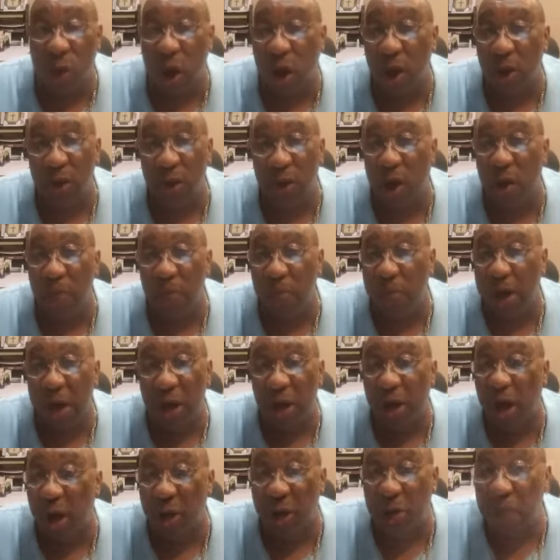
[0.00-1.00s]
on
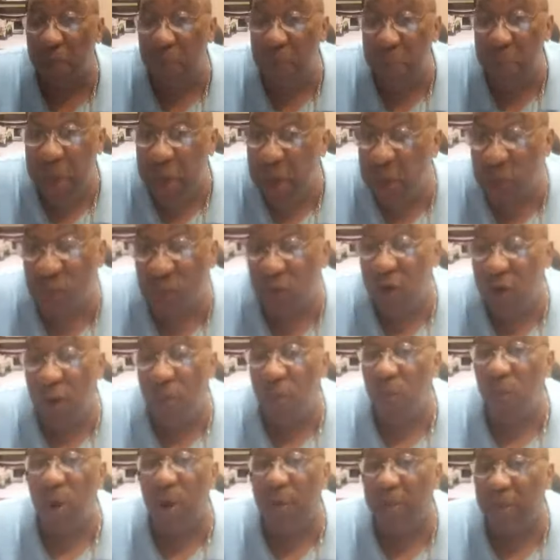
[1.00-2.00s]
being on the ministry
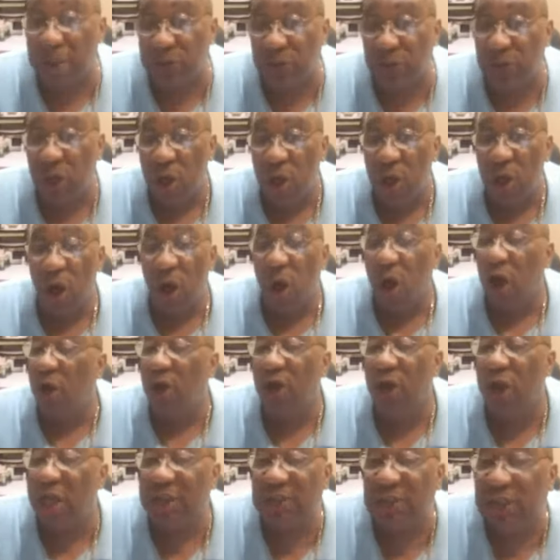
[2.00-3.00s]
of women's, or
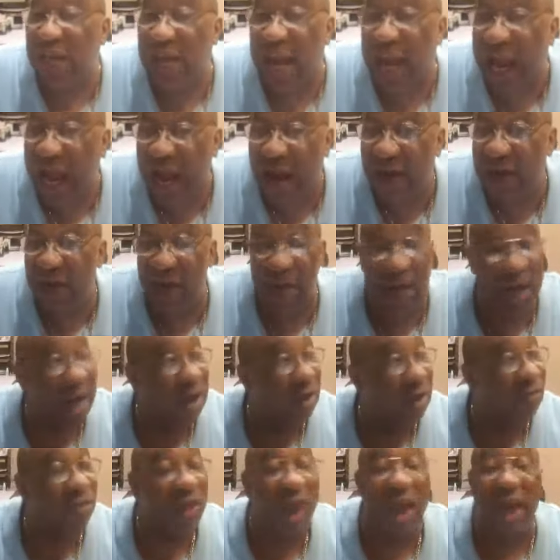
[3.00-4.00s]
does it have
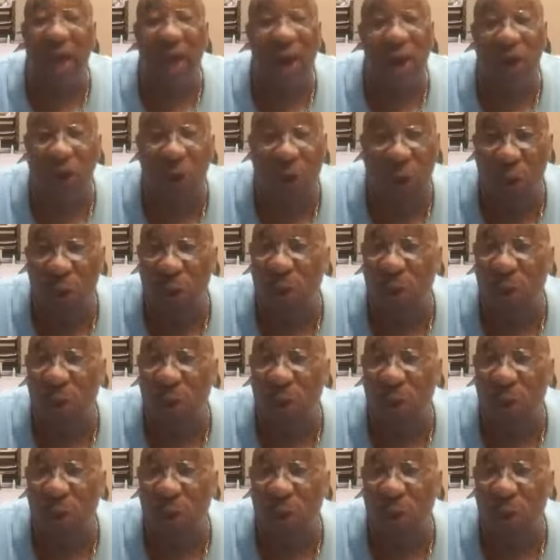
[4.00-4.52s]
anything to do